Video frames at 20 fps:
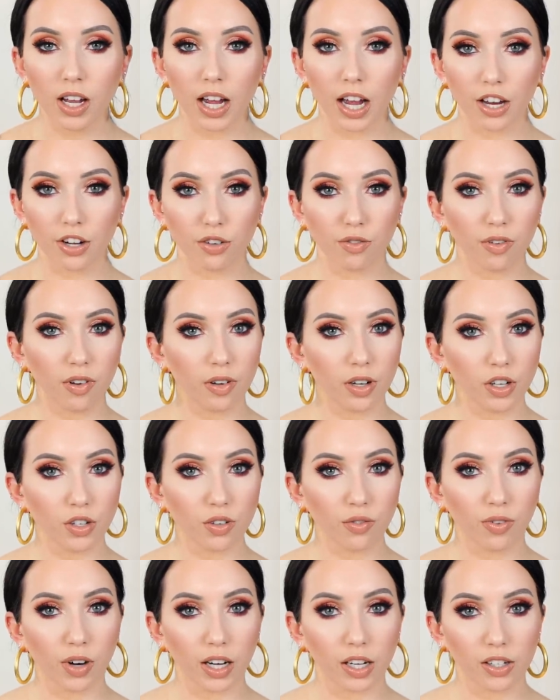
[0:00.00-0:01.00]
I do
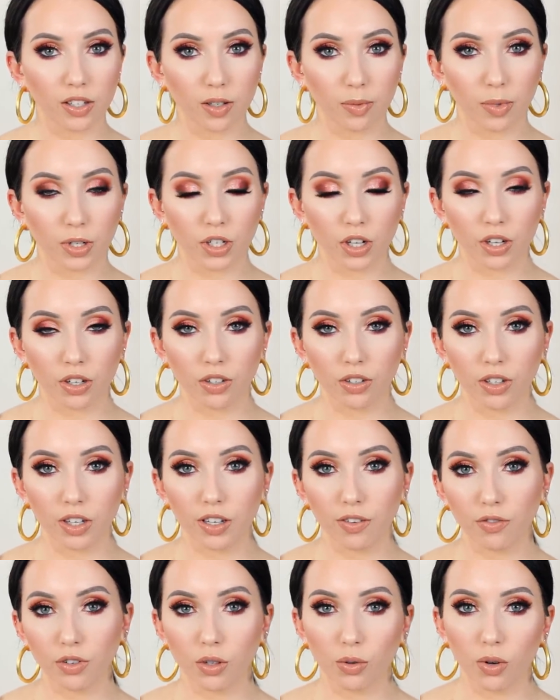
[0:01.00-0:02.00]
Foundation Fridays on my channel
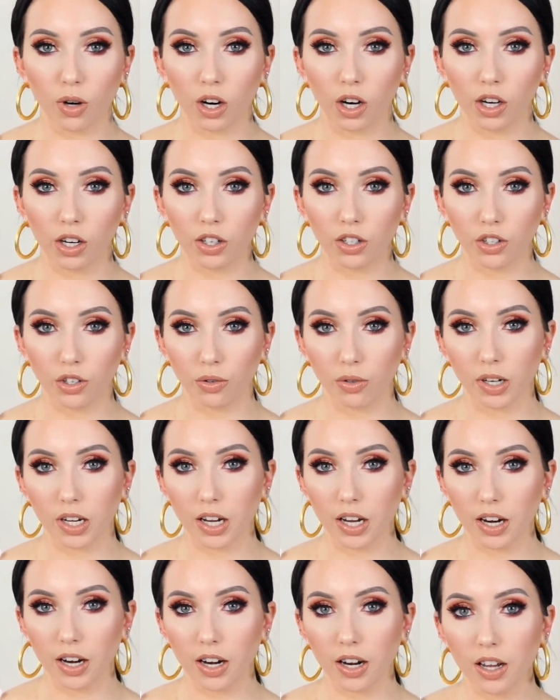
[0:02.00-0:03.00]
if you are newer
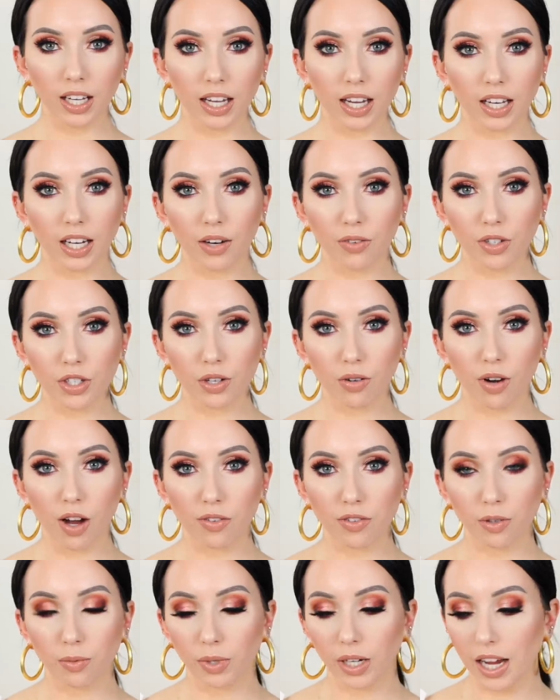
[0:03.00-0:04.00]
here. And every so
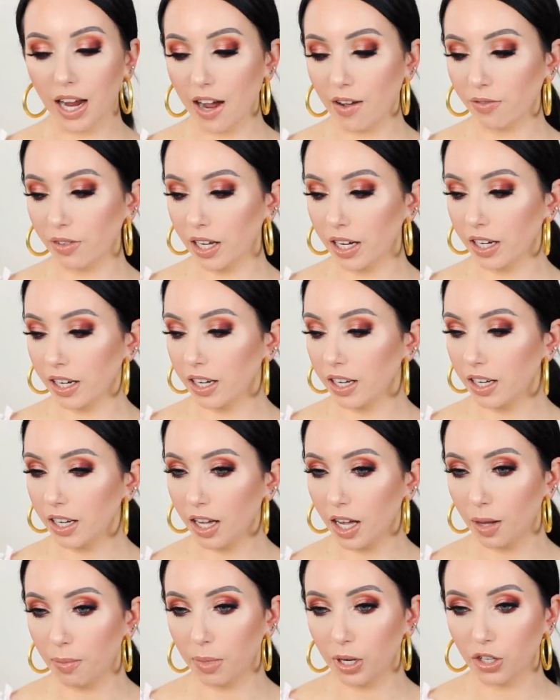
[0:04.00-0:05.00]
often when I have like
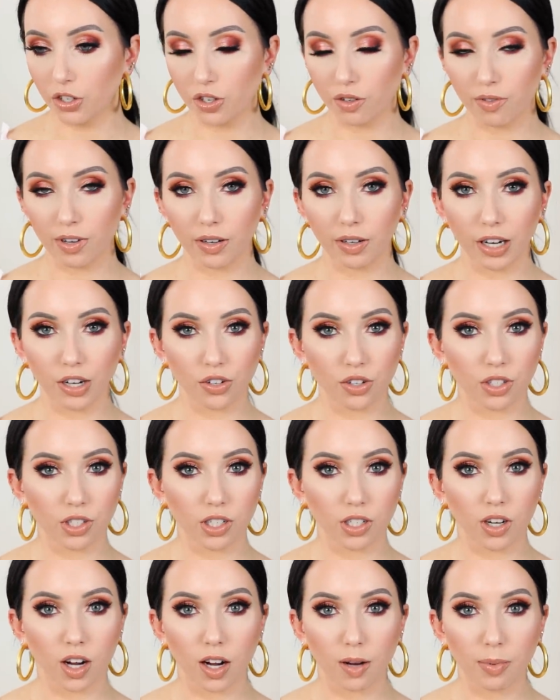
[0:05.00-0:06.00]
a bunch of foundations
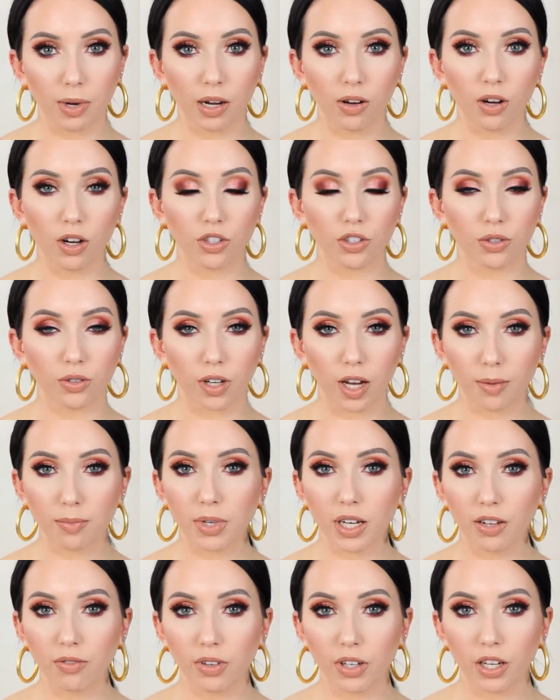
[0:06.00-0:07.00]
to talk about, I'll do an
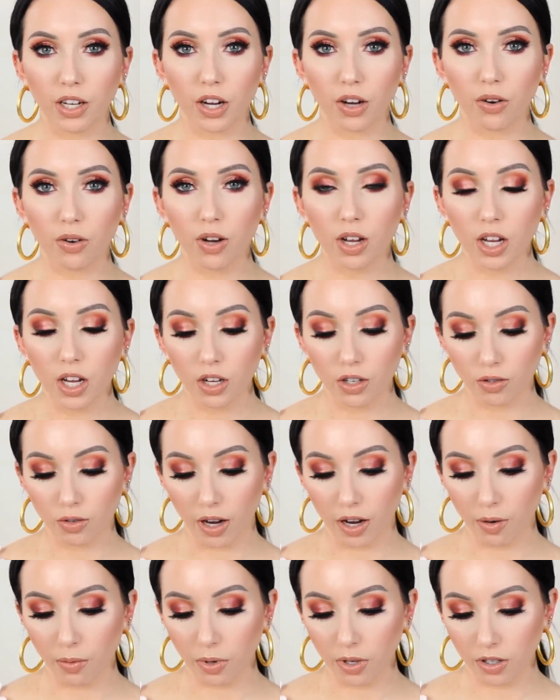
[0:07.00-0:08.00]
update video. So
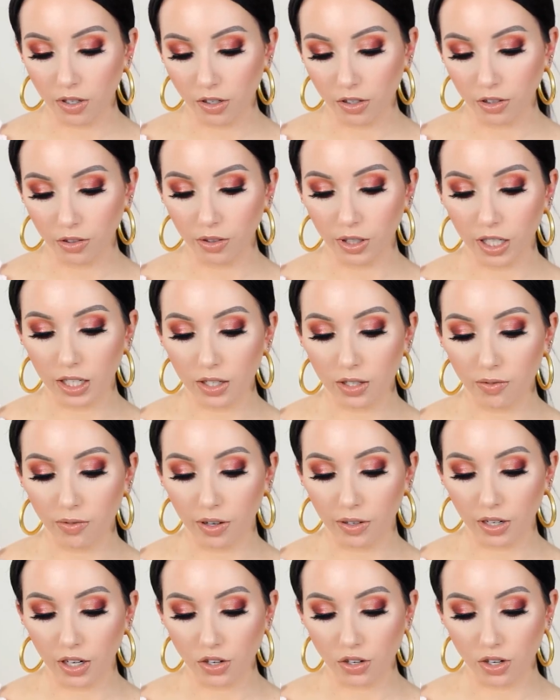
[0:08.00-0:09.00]
I will include this
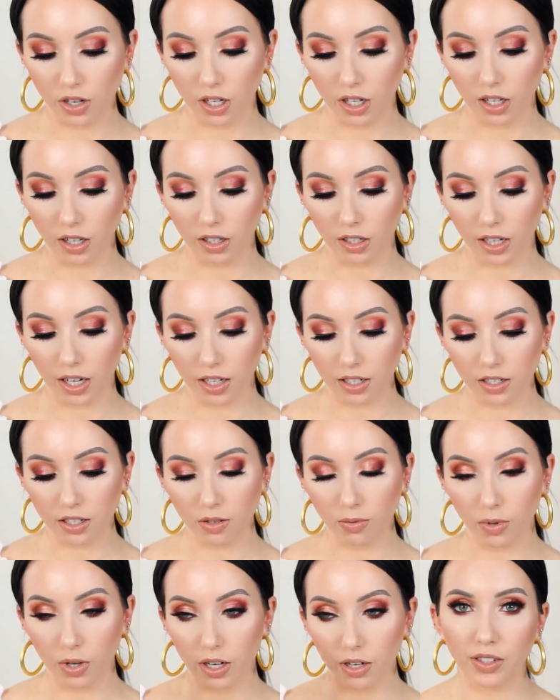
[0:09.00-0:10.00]
foundation in the
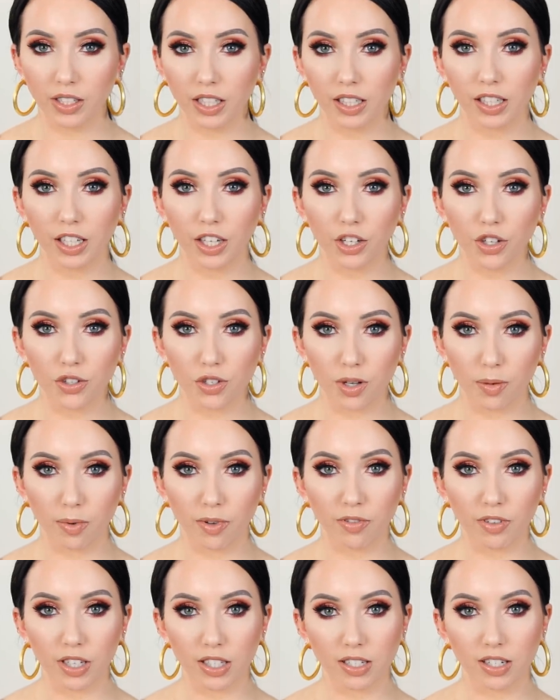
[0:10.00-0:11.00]
next one. Everything that I used on my
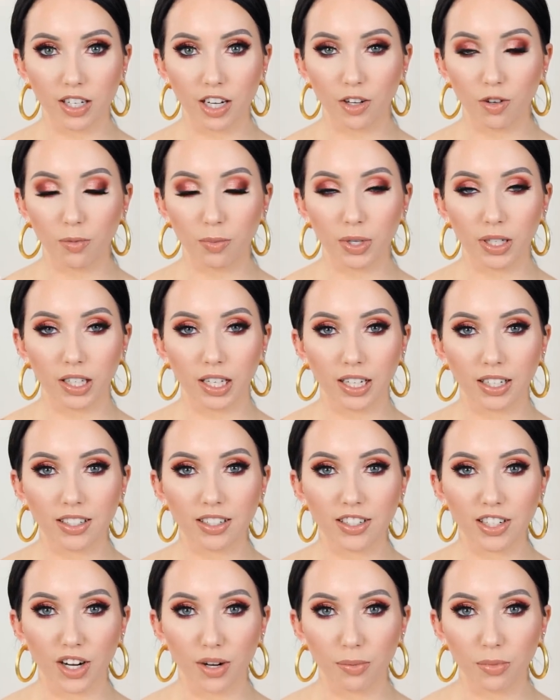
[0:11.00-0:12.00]
face today will be
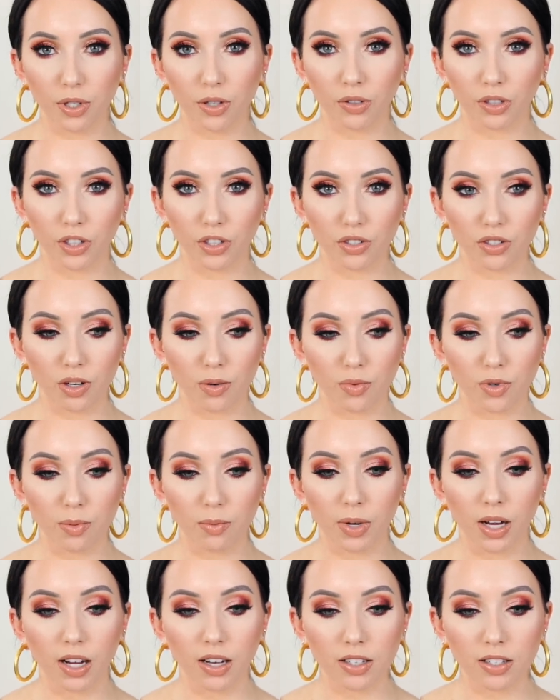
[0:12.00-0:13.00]
linked down below in the description
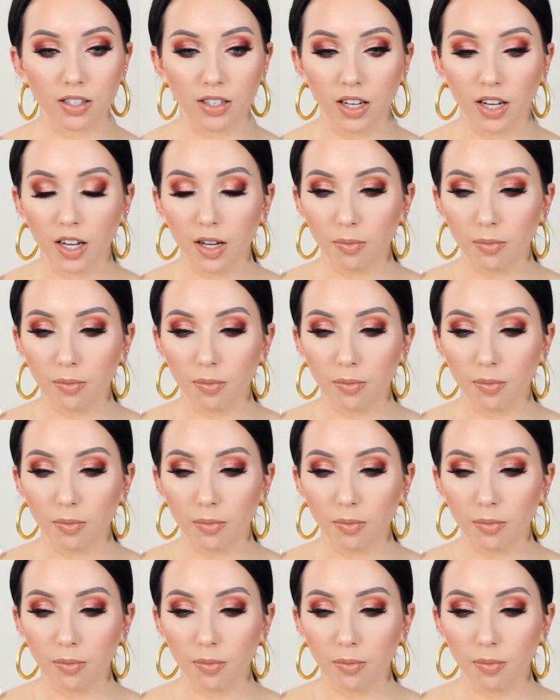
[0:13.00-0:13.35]
box.